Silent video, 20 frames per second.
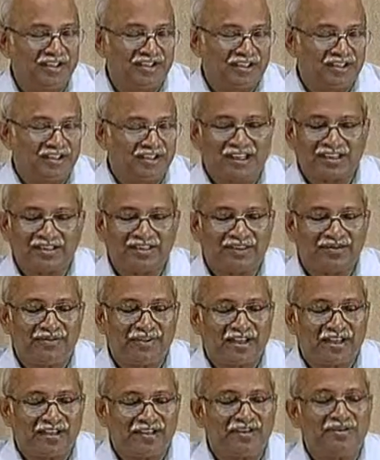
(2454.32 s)
That's a
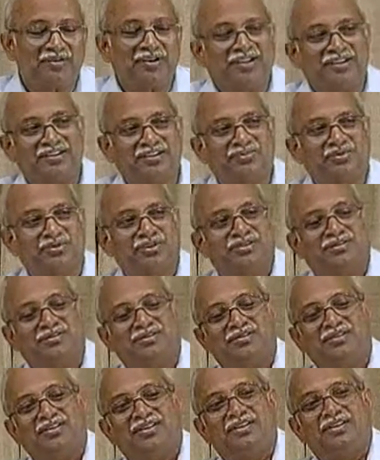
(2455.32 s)
fair enough assumption,
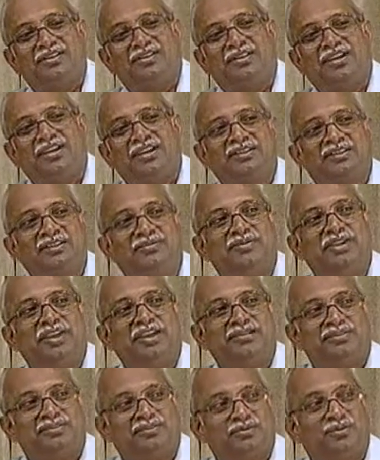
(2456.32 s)
except
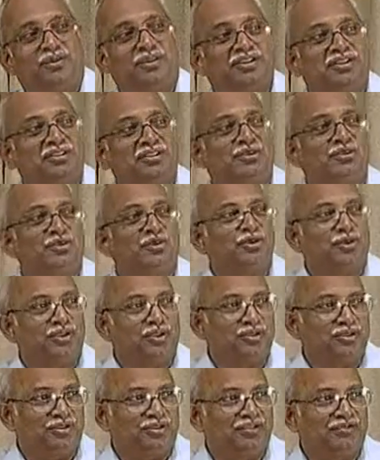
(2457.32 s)
that what is low we
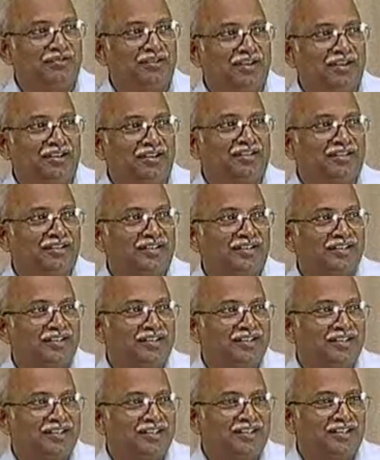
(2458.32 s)
don't define.
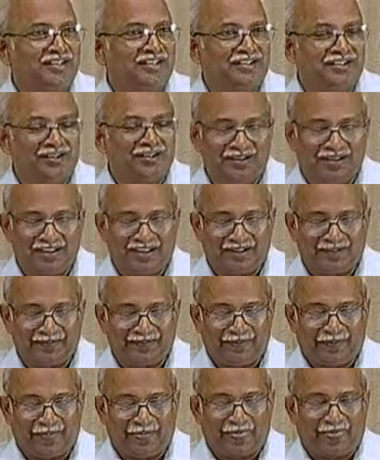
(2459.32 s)
Okay.
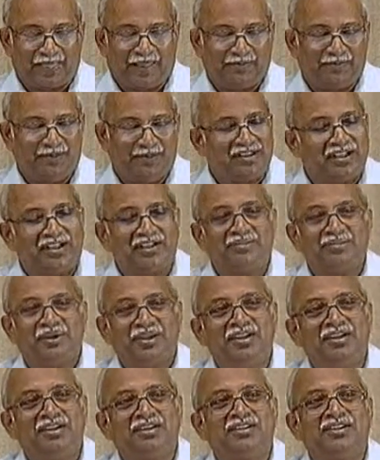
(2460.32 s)
But there are
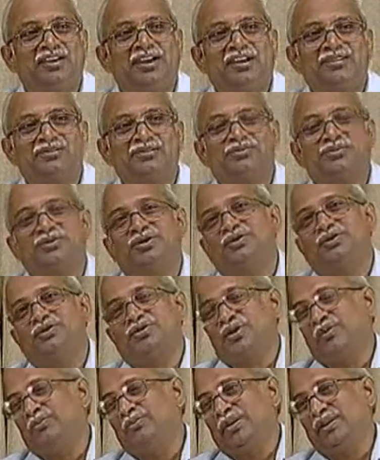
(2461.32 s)
many other assumptions you
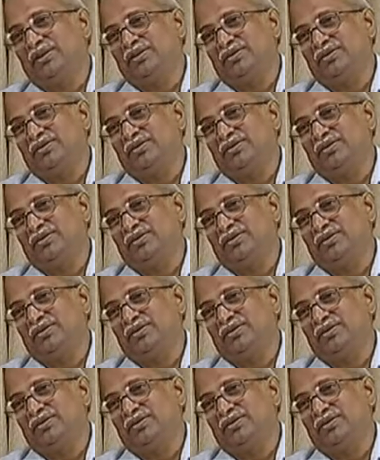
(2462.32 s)
have made.